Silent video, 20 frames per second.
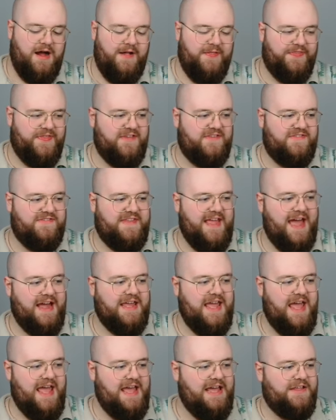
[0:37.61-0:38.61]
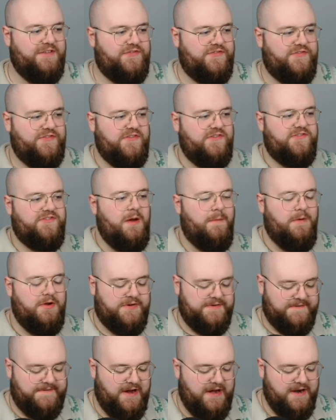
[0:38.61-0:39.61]
This deck is so
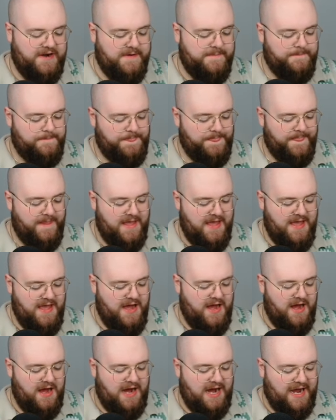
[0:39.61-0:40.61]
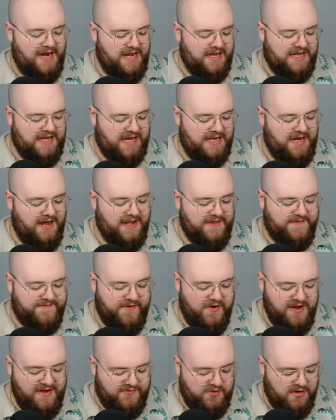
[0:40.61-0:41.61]
much fun. I like it a lot. It's
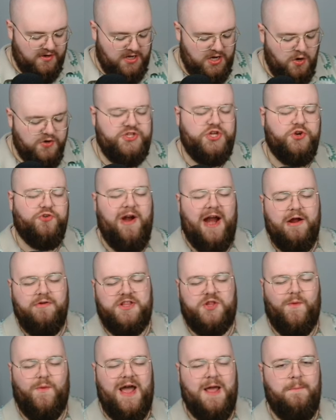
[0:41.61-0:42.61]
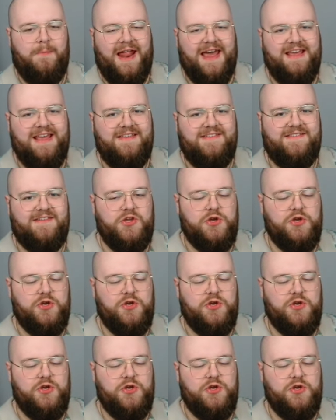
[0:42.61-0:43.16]
very sort of low to the ground in the way it plays.